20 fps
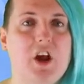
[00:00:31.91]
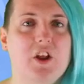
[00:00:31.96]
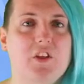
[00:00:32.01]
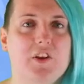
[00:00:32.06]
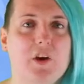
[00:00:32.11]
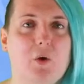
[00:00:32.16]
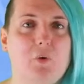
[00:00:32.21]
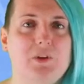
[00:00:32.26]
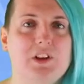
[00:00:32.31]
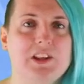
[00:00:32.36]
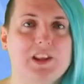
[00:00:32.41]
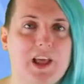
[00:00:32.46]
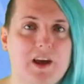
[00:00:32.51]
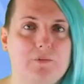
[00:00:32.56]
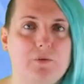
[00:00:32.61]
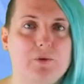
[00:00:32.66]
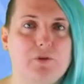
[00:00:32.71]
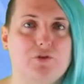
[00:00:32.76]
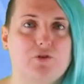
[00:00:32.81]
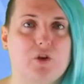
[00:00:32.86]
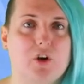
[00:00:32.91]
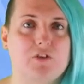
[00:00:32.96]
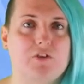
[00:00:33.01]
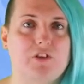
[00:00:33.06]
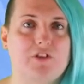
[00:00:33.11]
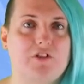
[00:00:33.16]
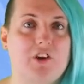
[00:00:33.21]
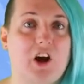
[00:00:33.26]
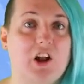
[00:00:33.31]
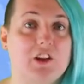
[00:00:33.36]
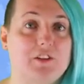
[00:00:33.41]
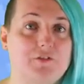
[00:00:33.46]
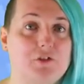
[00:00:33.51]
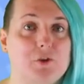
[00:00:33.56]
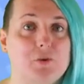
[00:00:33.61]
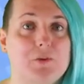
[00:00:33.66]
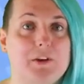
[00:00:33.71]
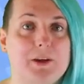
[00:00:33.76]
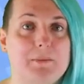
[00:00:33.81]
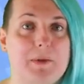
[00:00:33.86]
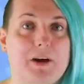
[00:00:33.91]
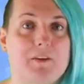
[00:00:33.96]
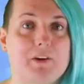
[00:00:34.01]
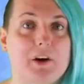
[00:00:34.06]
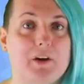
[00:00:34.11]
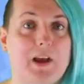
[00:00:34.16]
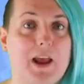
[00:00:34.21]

the old level structure style of 2D Mario